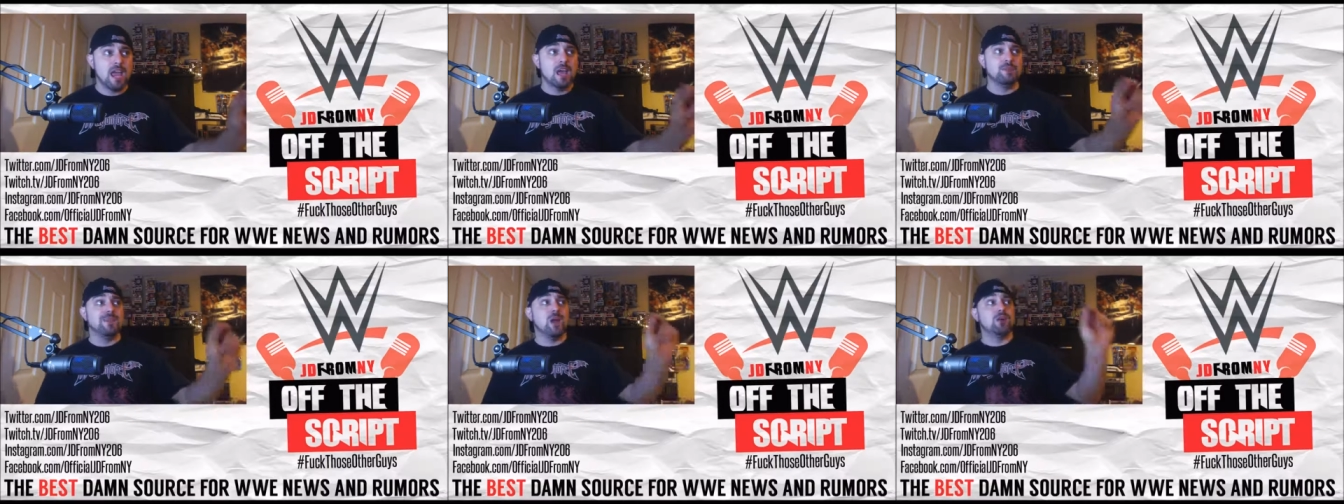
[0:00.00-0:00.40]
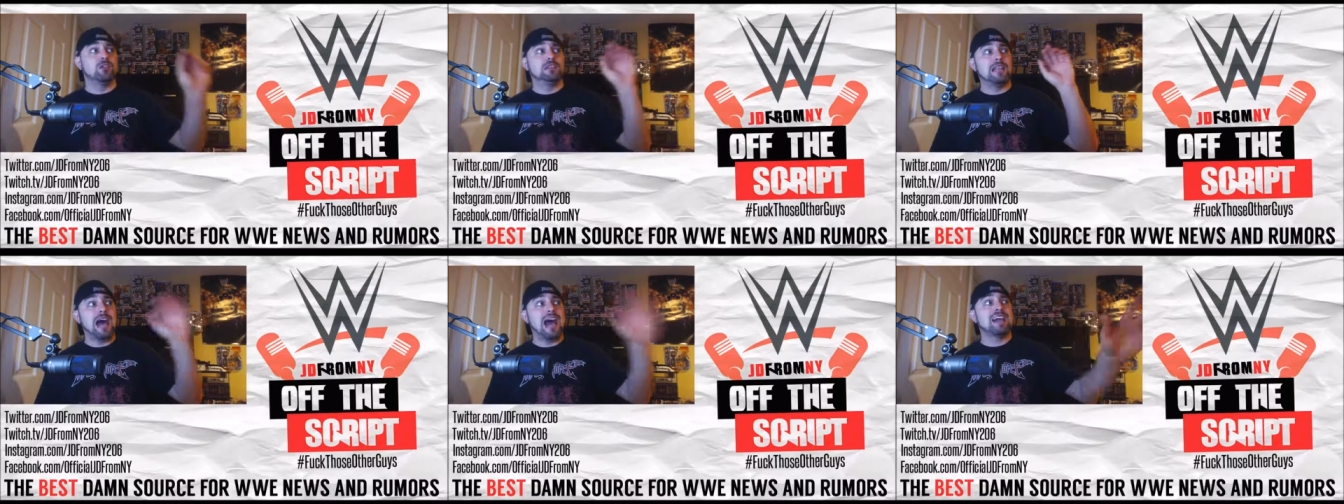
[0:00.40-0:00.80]
and their
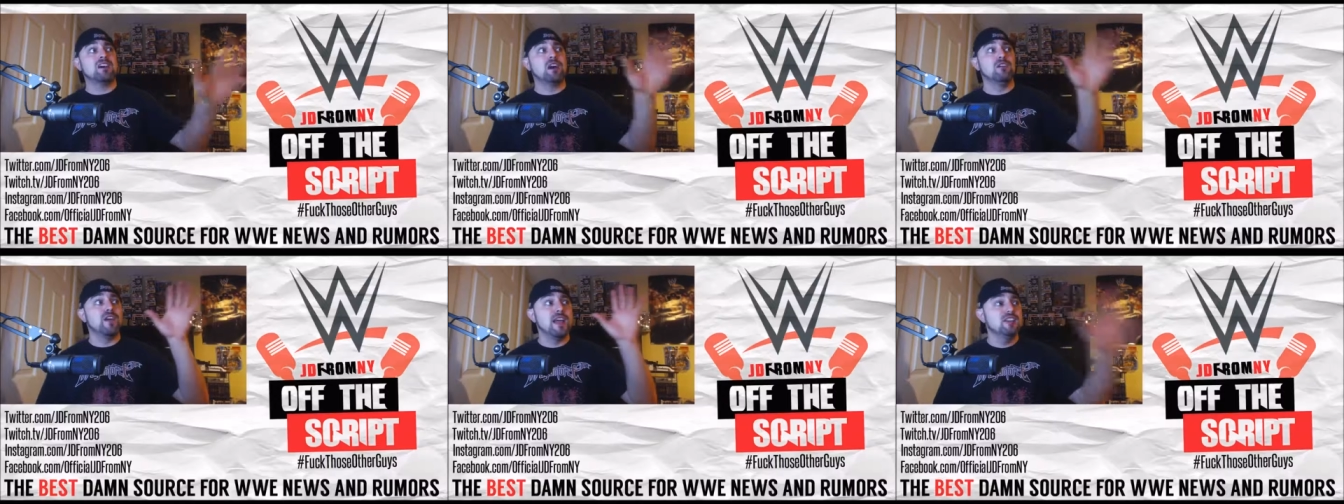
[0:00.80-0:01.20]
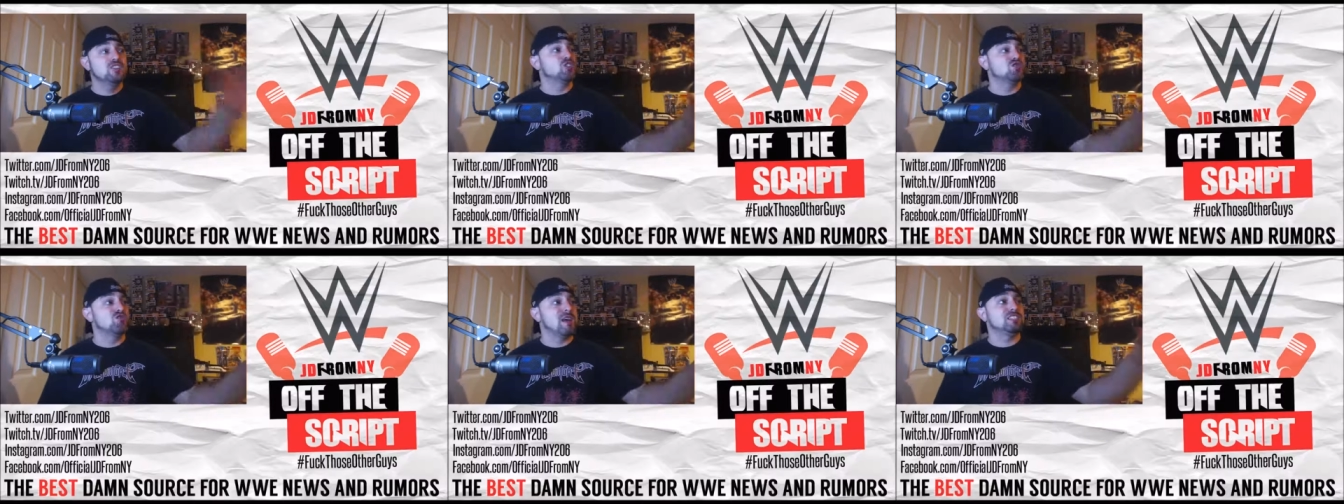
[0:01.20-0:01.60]
lack of
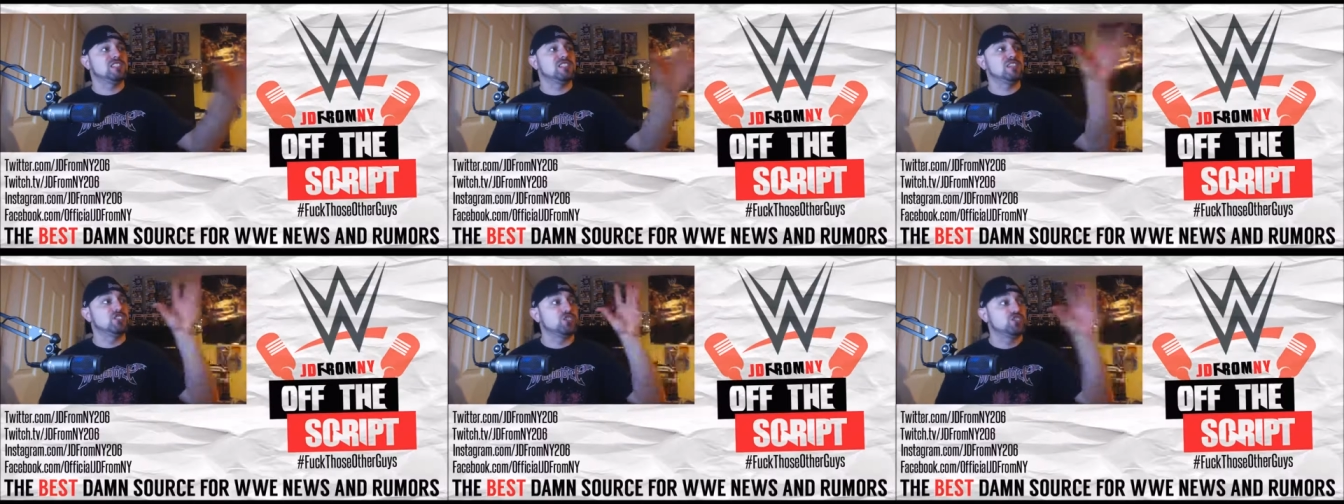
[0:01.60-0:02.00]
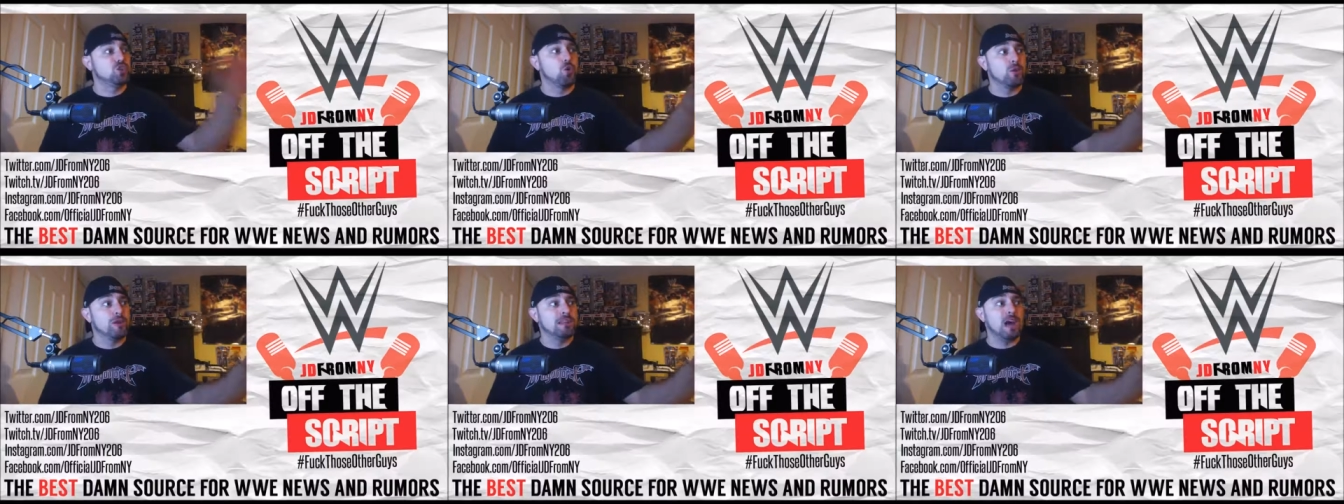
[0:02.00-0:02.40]
interesting
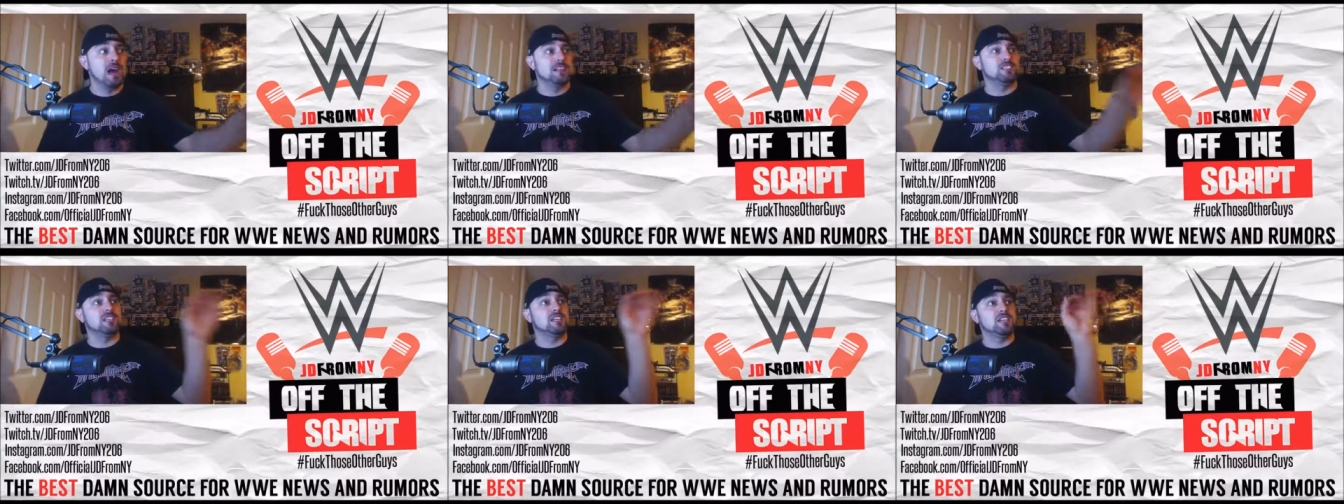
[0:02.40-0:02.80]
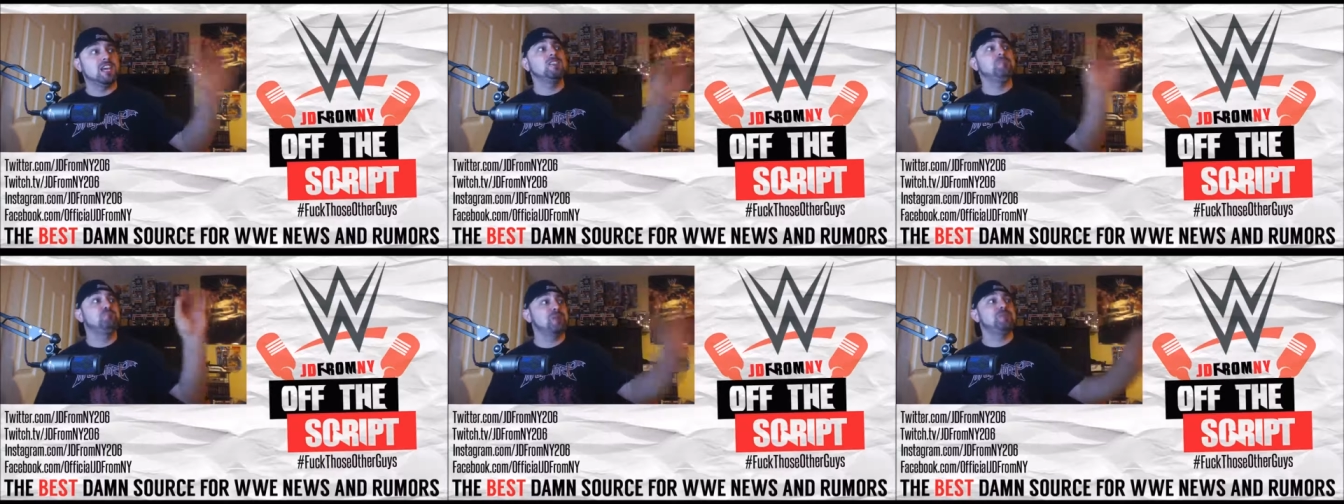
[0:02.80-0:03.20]
storylines to
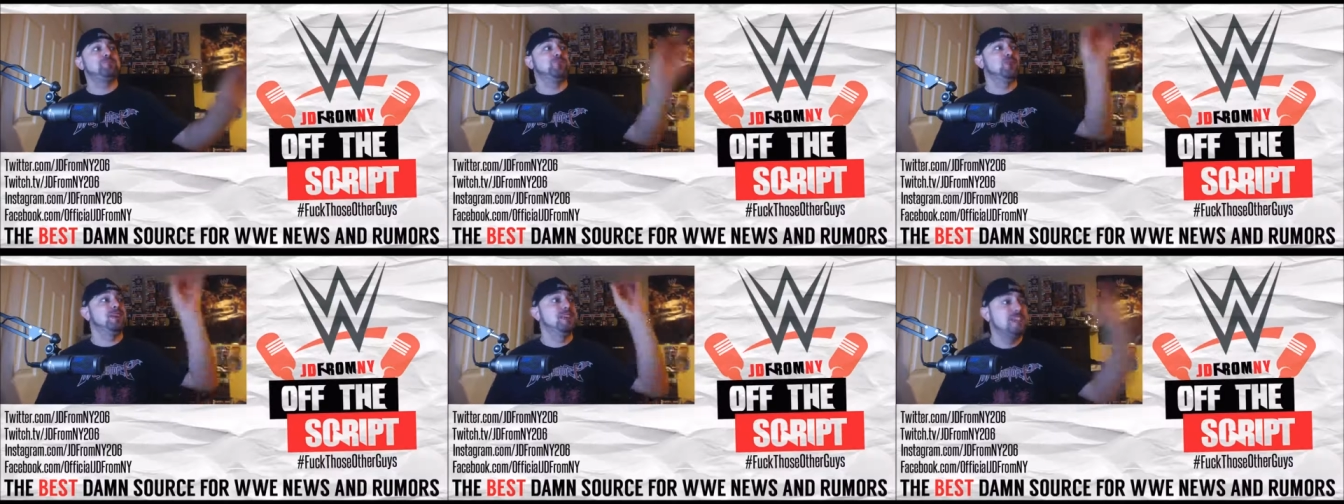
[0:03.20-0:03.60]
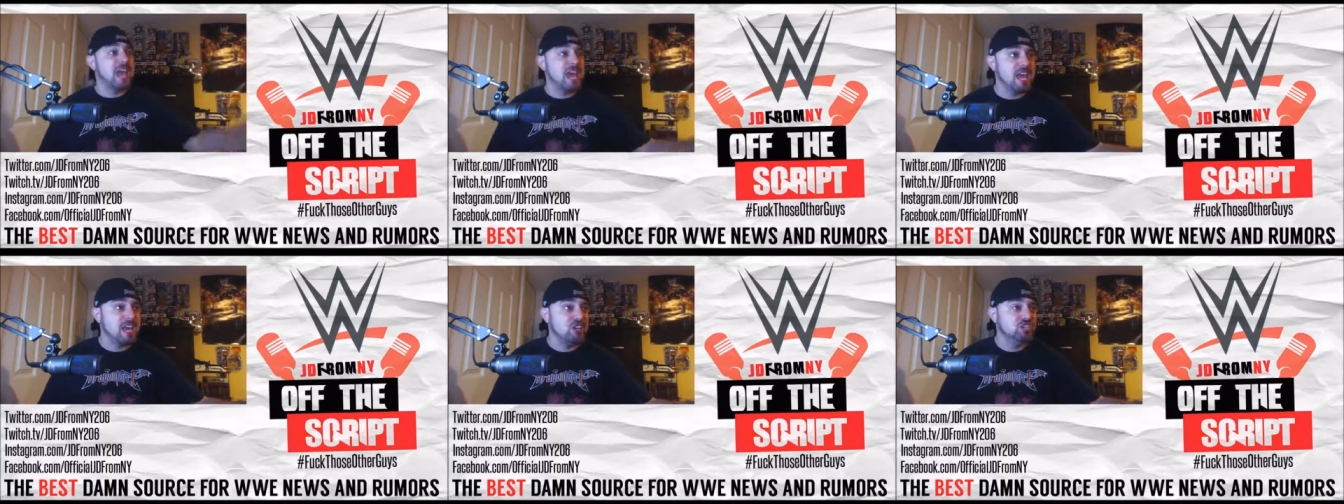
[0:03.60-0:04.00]
keep people
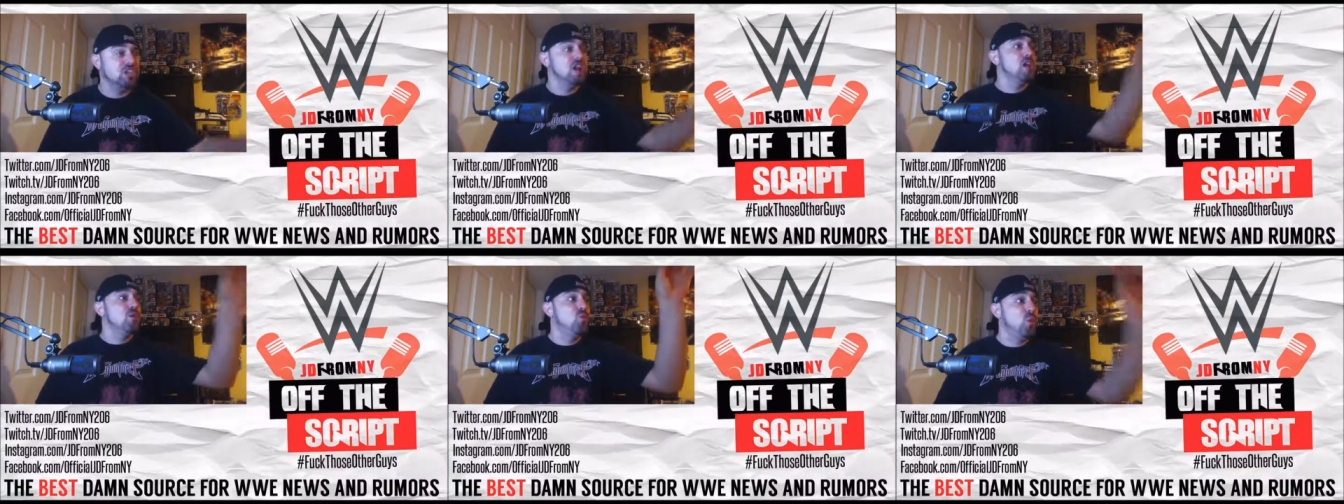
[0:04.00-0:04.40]
engaged